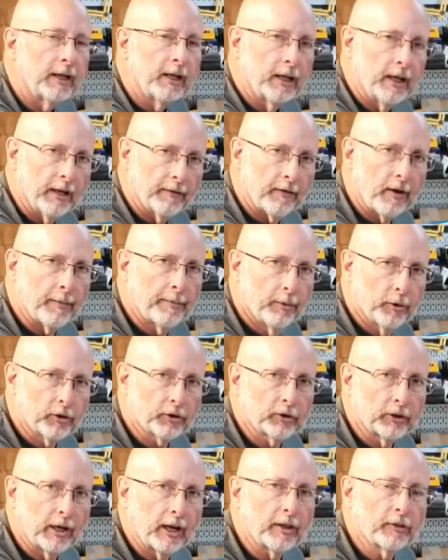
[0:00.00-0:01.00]
if I pushed
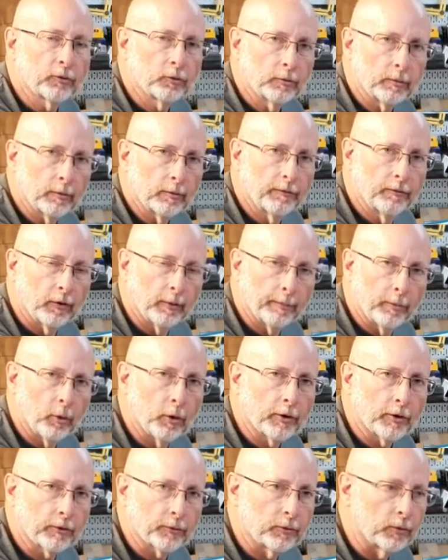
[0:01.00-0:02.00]
an 8-foot
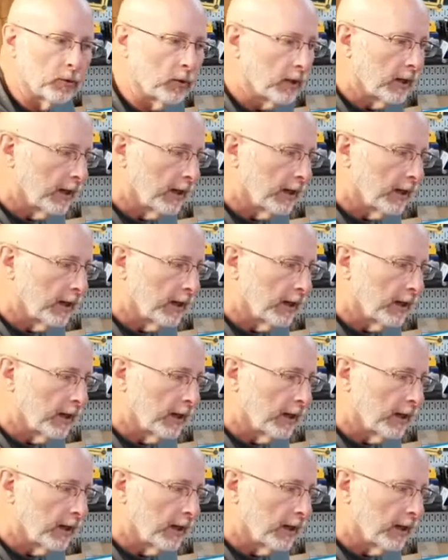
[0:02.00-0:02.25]
board through,